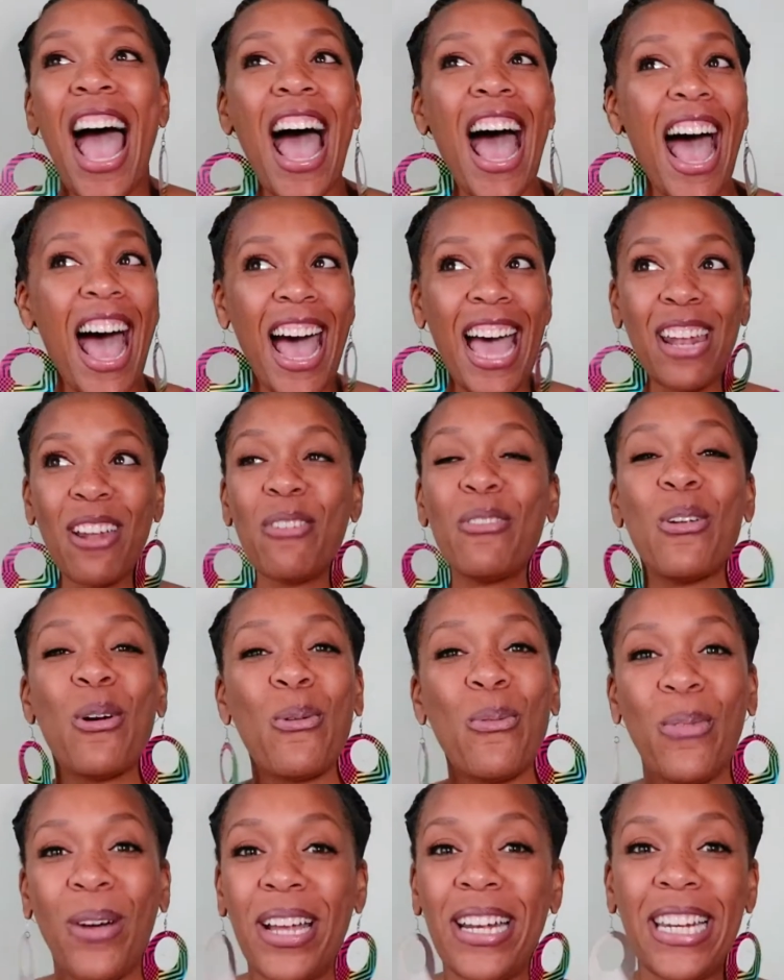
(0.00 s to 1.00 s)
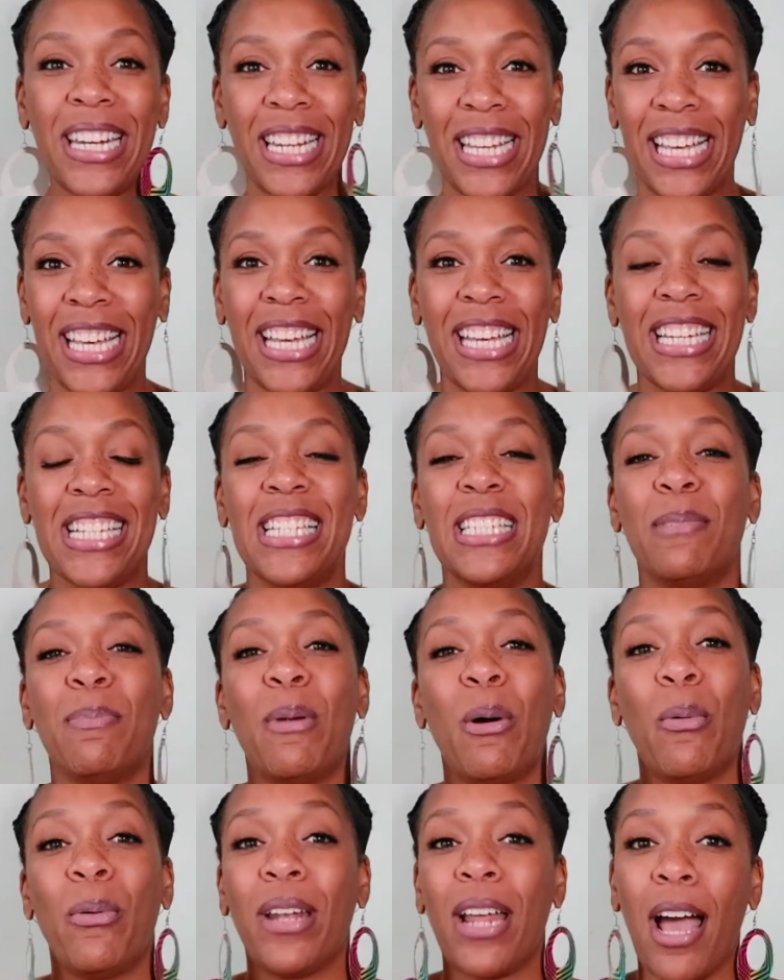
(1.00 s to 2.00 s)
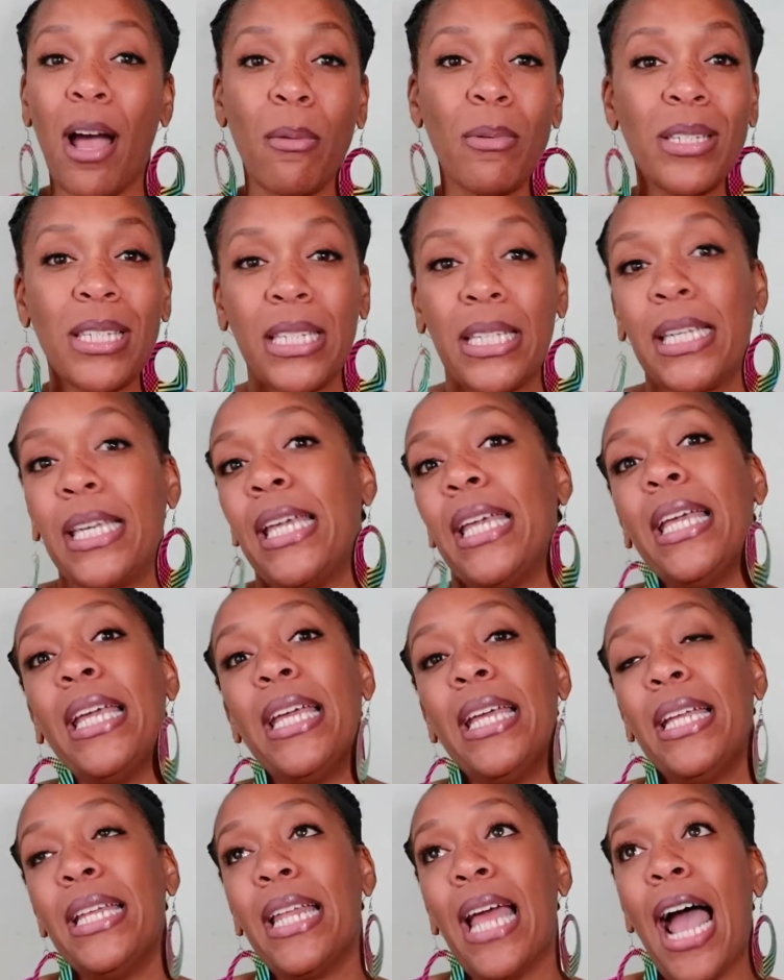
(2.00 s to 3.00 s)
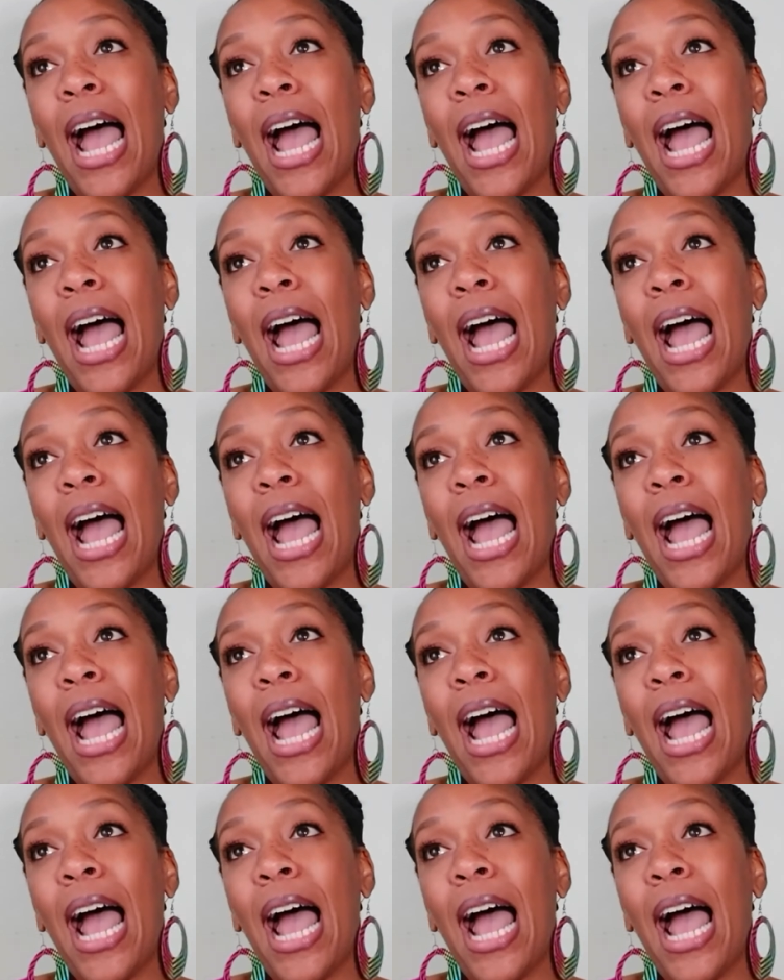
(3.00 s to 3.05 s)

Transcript: I don't know what it is, but when I was a kid,